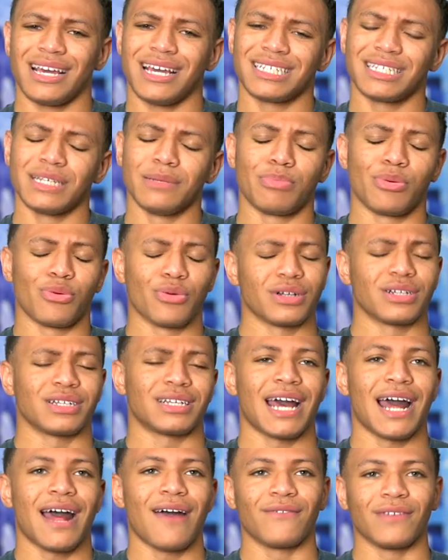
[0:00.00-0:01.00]
It's important
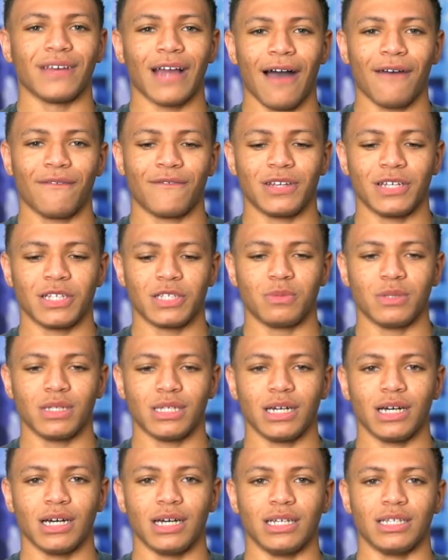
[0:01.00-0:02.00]
to have confidence
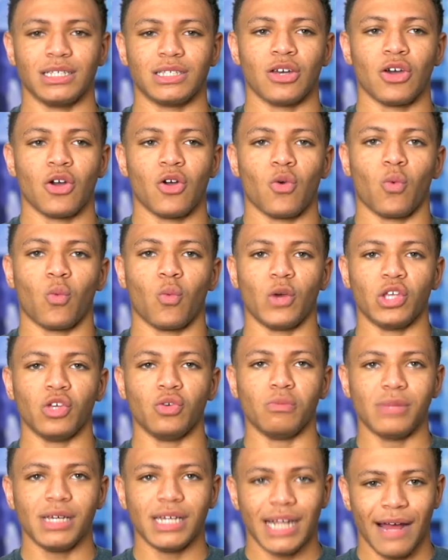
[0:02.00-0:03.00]
because when
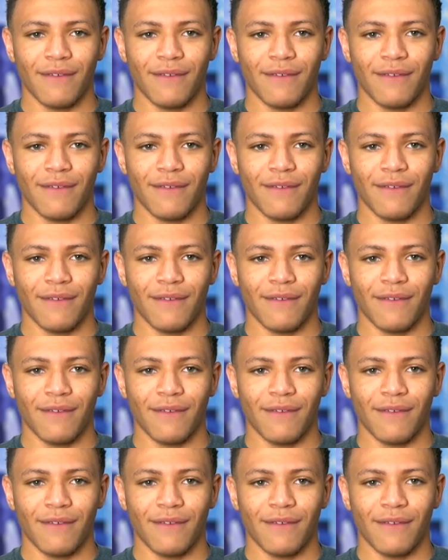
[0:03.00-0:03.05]
you meet